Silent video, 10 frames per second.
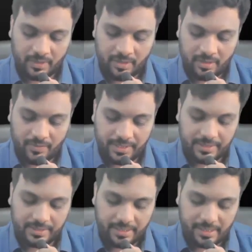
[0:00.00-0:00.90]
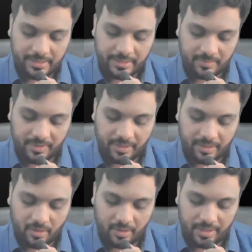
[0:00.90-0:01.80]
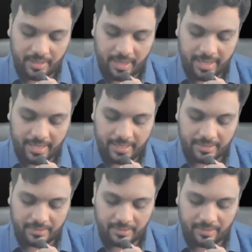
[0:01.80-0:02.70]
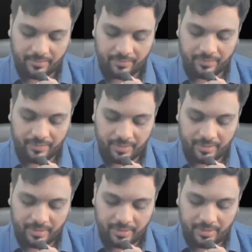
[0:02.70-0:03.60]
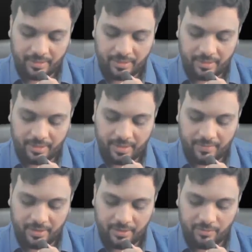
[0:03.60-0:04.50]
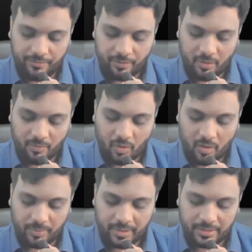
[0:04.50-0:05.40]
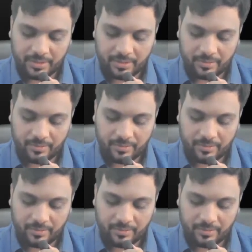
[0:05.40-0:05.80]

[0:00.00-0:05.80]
whether sales has been recorded as revenue from operation